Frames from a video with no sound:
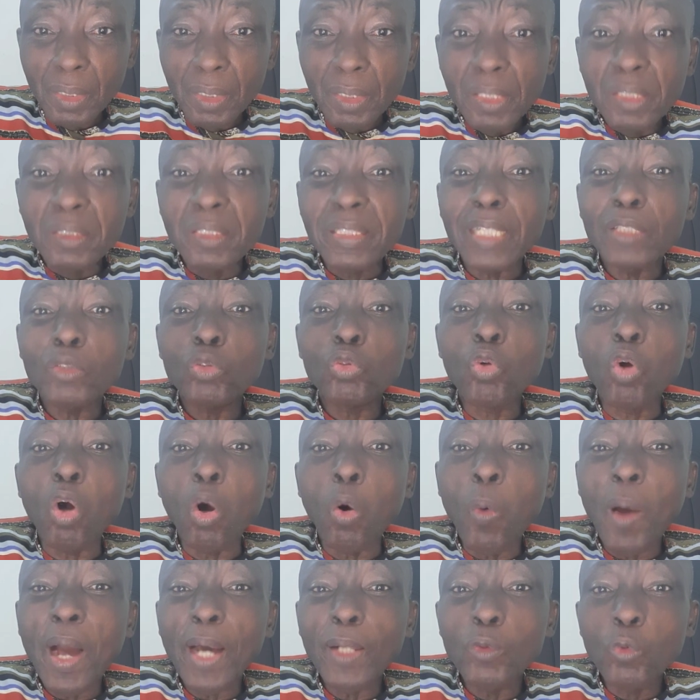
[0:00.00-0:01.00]
He said,
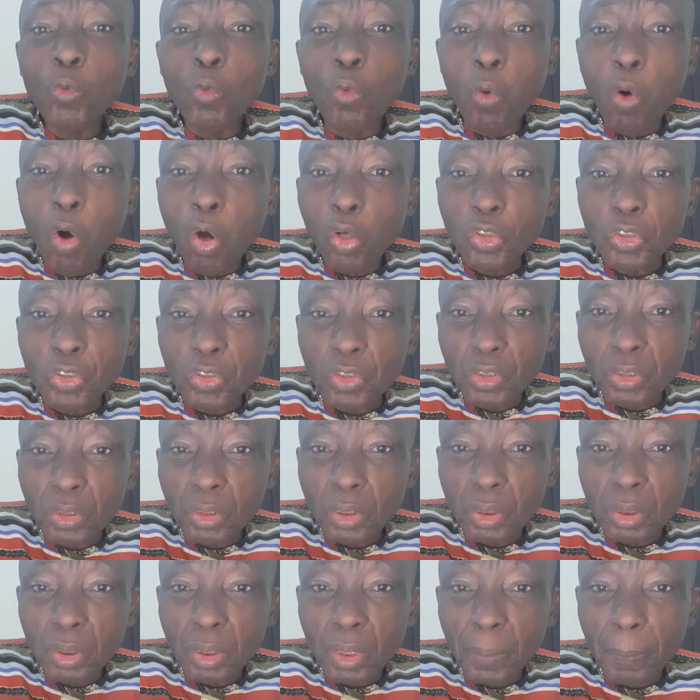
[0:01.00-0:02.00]
Gowon watched
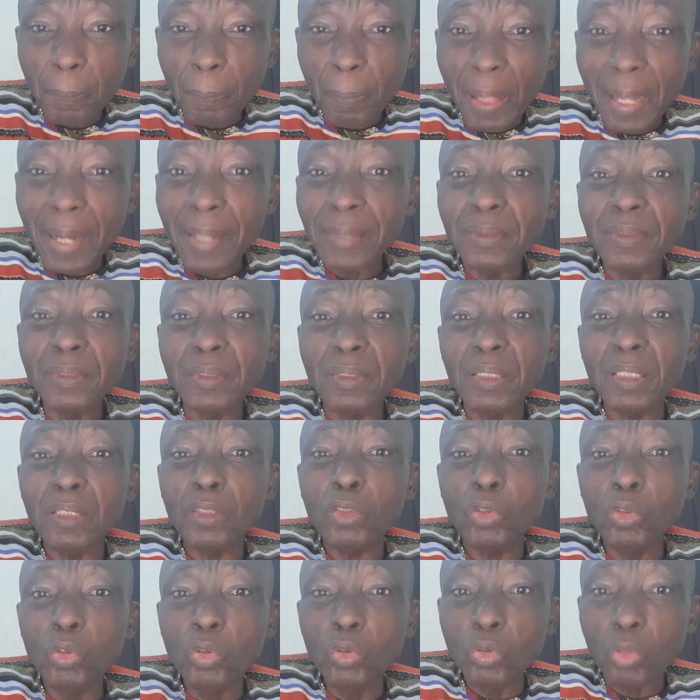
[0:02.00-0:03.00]
and
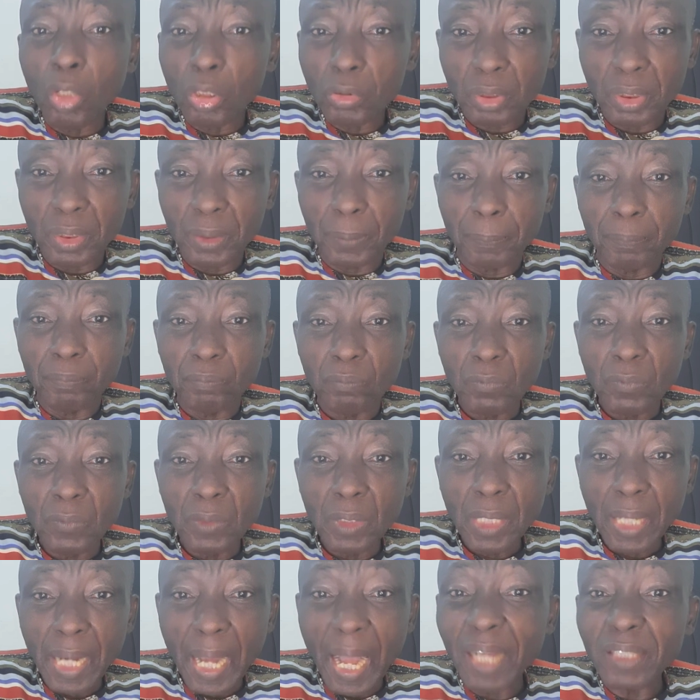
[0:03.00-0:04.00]
did nothing
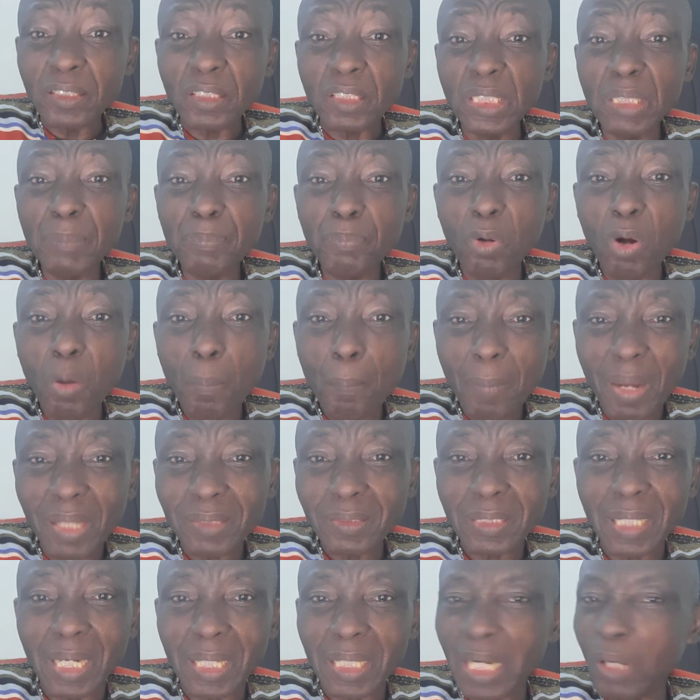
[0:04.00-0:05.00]
as Igbo
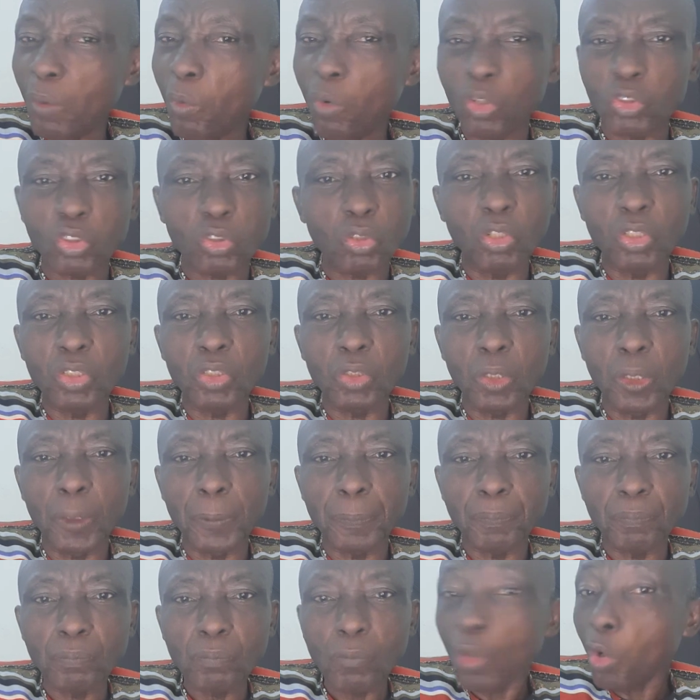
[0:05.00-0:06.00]
massacre was going
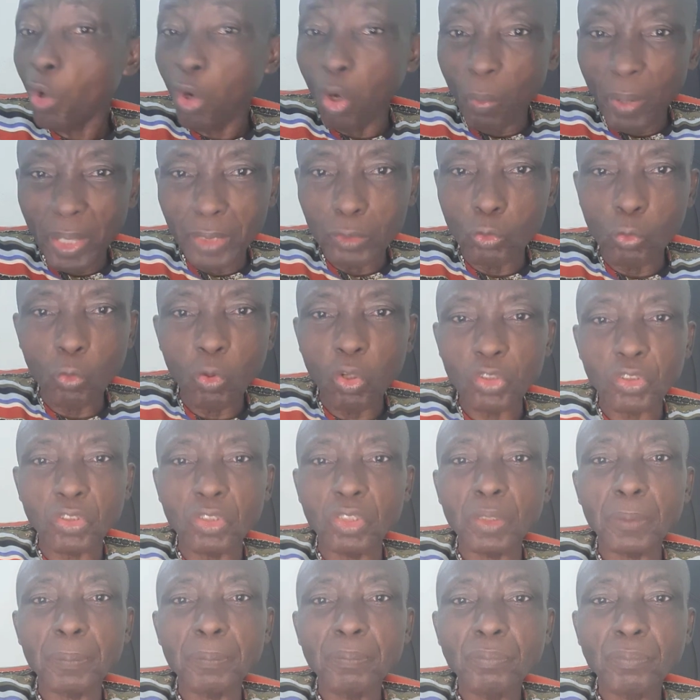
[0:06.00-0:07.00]
on. Gowon
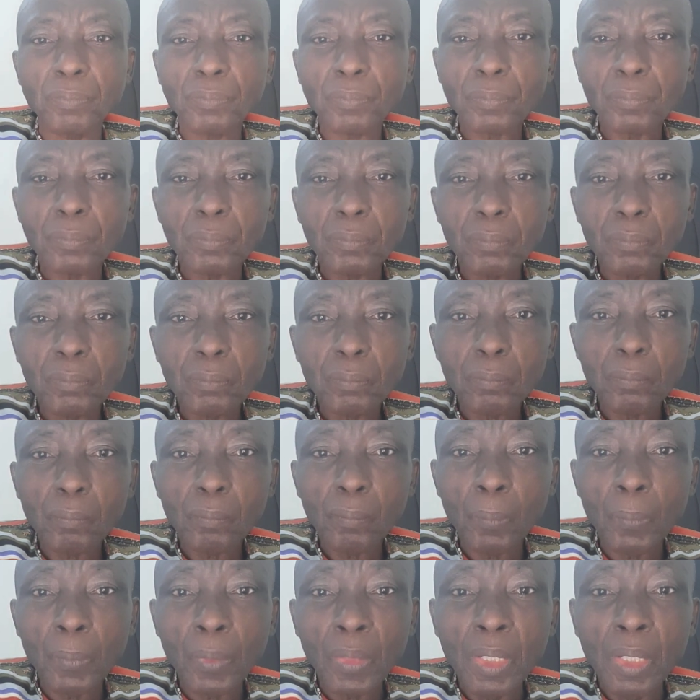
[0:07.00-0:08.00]
watched.
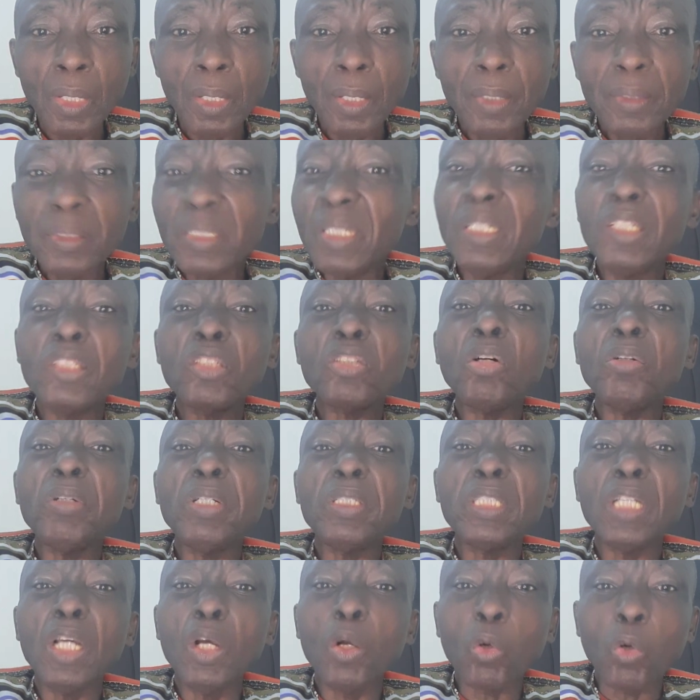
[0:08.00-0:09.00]
There is
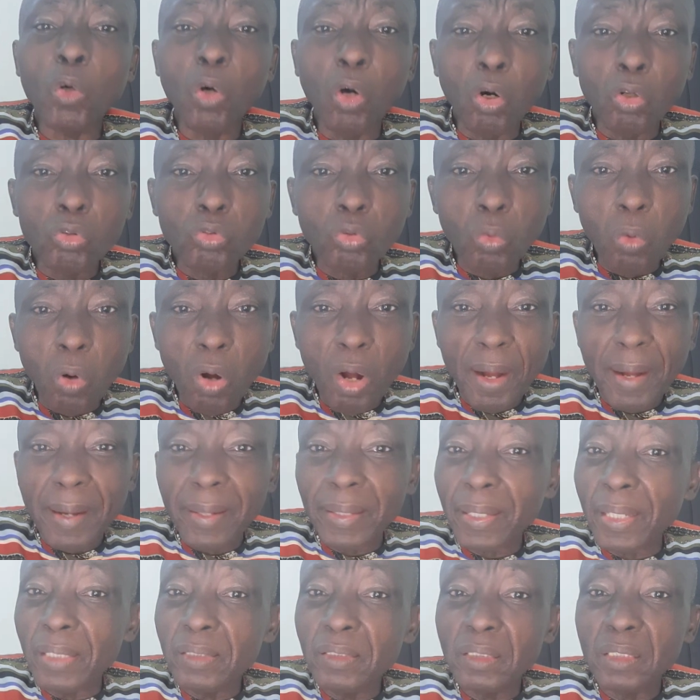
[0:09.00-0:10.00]
already a cold war
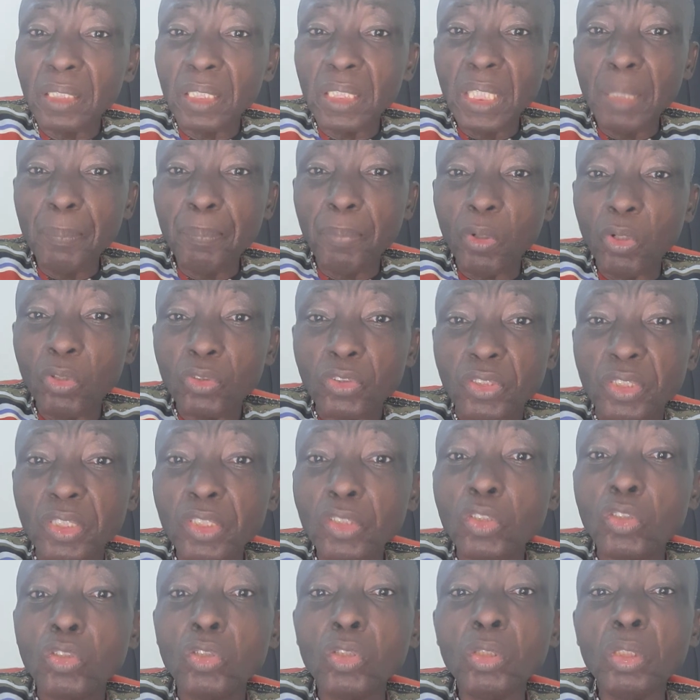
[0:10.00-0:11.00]
against the Igbos
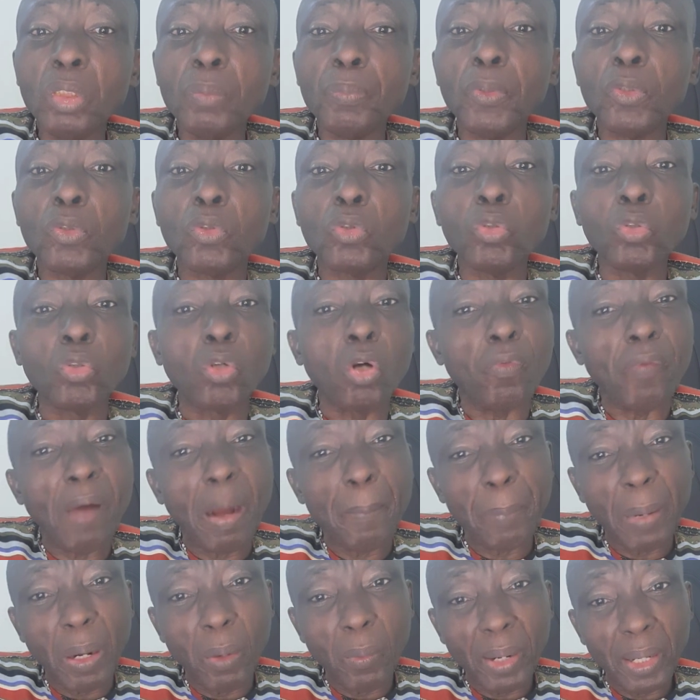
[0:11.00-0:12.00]
since Tinubu took over
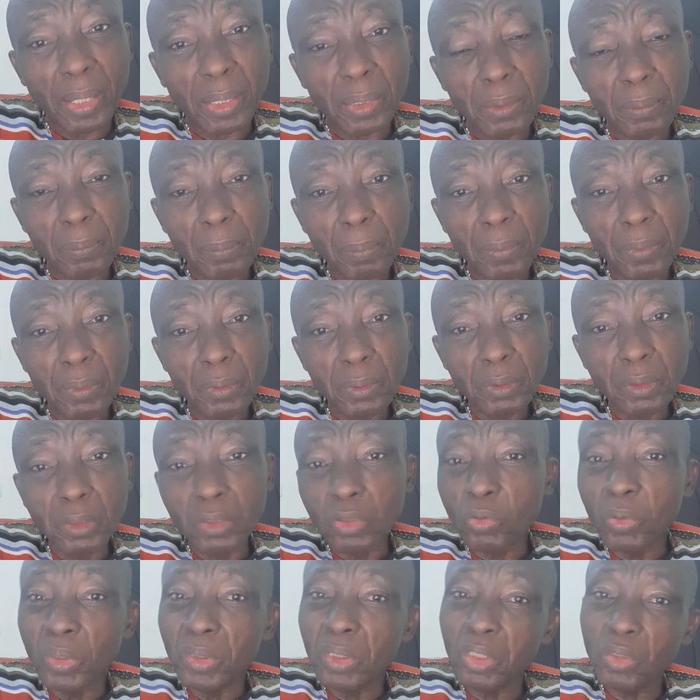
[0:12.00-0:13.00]
power
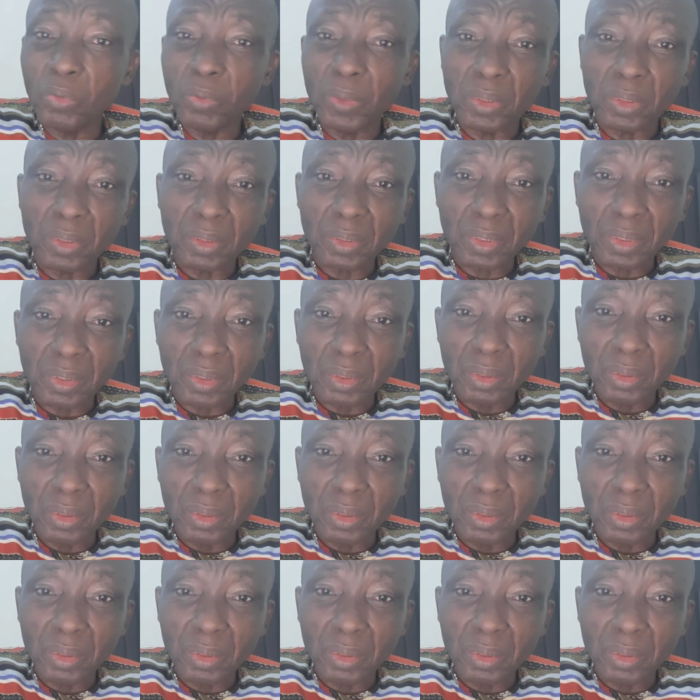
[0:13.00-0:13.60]
in 2023.